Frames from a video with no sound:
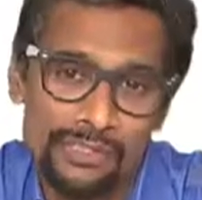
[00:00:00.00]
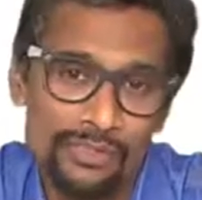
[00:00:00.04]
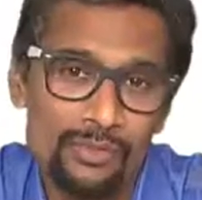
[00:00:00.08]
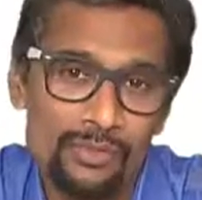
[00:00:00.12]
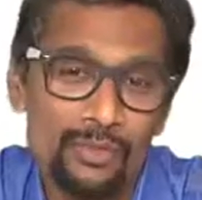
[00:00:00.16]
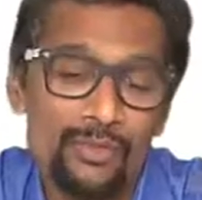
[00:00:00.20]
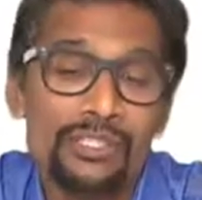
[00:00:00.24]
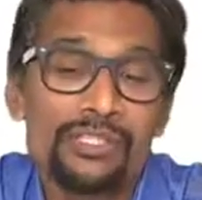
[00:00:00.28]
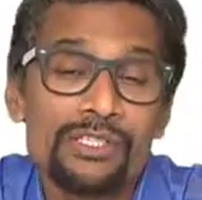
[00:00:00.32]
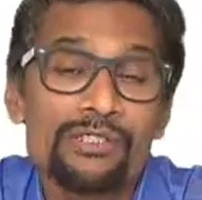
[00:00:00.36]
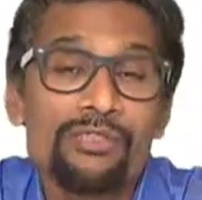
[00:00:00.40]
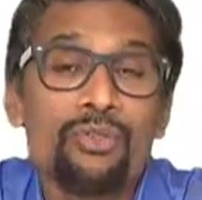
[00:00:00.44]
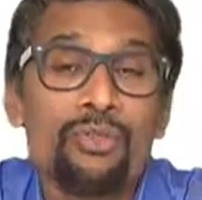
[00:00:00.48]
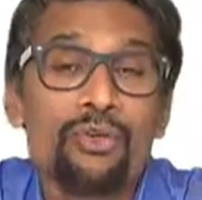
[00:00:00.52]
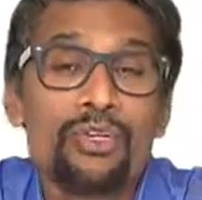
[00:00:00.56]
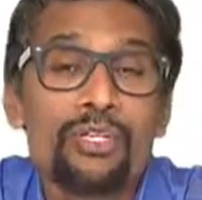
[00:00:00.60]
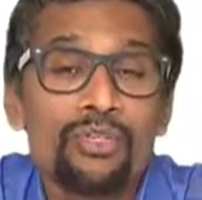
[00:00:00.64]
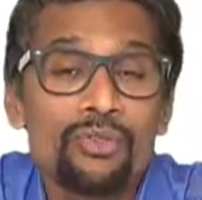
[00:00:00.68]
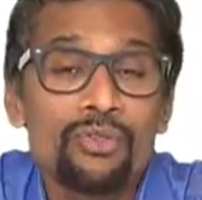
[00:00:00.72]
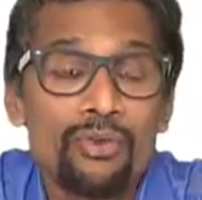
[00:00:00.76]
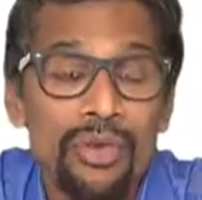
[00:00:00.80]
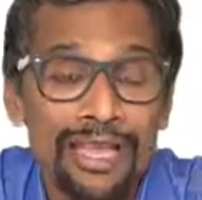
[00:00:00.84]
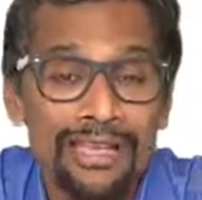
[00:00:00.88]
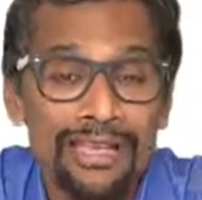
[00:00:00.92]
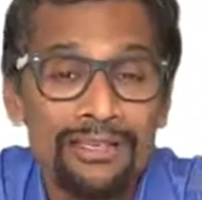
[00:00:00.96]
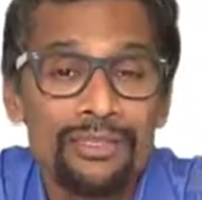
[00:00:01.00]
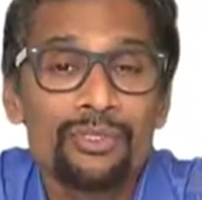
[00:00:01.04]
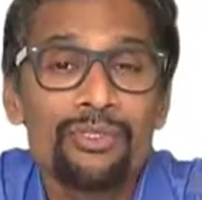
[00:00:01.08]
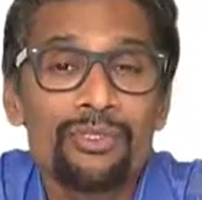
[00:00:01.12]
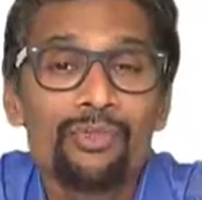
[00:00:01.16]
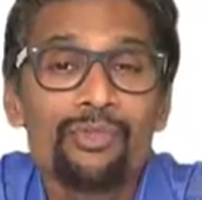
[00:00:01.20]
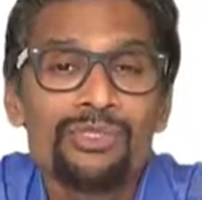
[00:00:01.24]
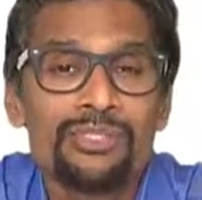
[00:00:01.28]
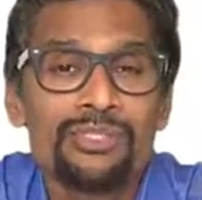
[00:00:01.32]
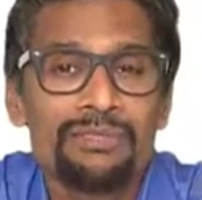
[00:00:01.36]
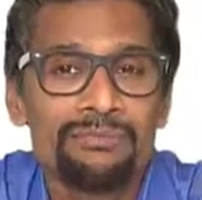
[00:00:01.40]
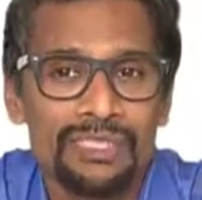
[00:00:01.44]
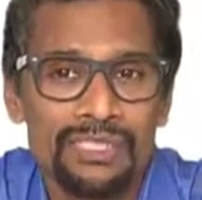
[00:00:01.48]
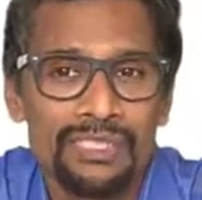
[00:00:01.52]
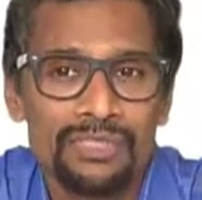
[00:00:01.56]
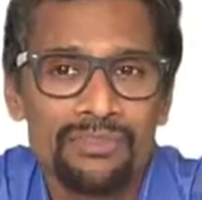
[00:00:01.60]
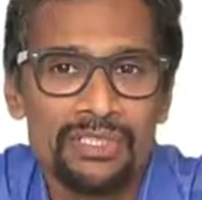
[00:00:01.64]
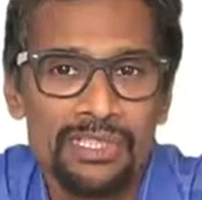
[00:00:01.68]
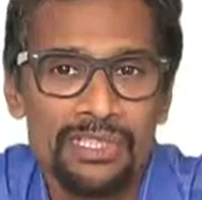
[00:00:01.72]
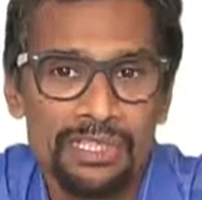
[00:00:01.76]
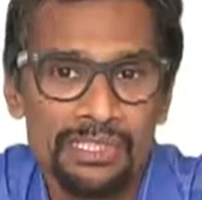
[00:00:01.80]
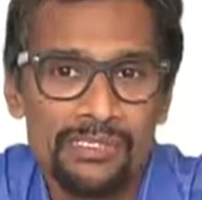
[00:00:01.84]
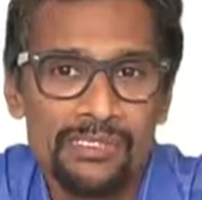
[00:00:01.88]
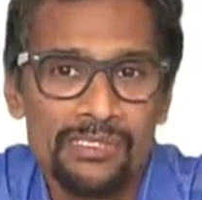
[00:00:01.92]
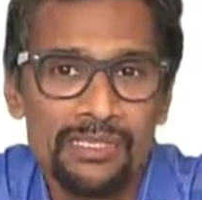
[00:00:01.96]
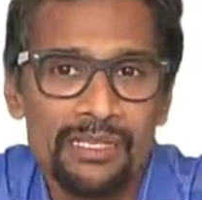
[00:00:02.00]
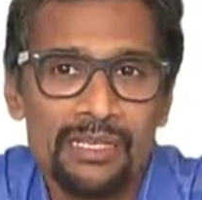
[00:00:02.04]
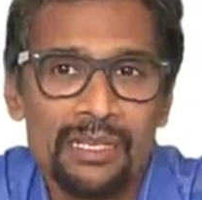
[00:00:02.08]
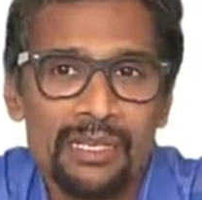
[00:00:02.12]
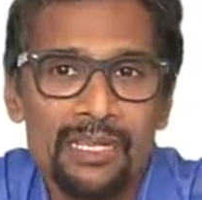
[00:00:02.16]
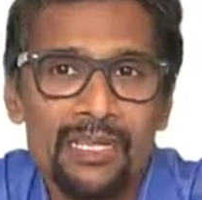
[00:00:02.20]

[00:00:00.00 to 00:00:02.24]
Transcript: So it is going to accrue some interest.